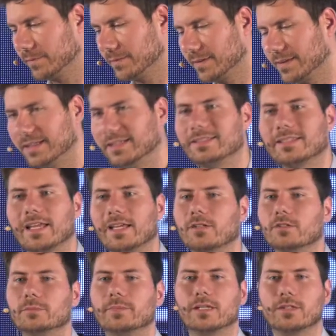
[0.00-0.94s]
it
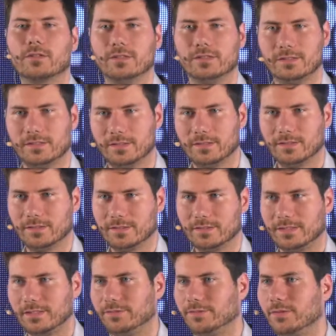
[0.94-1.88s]
cannot be
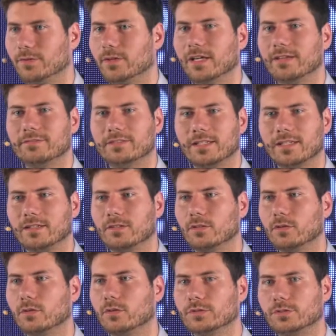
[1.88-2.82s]
coincidence. If you have
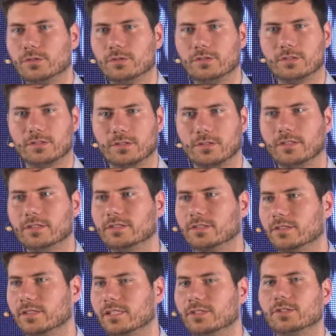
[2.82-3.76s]
10 lawsuits on
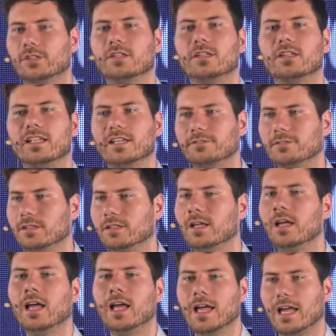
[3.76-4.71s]
international level
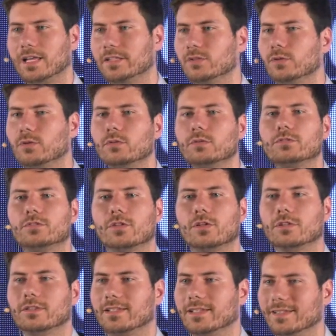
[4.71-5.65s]
and you lose
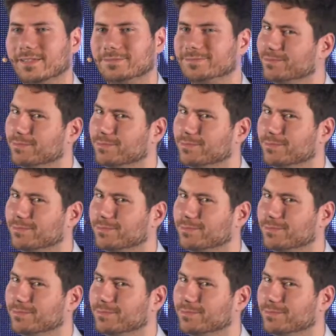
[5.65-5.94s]
all 10,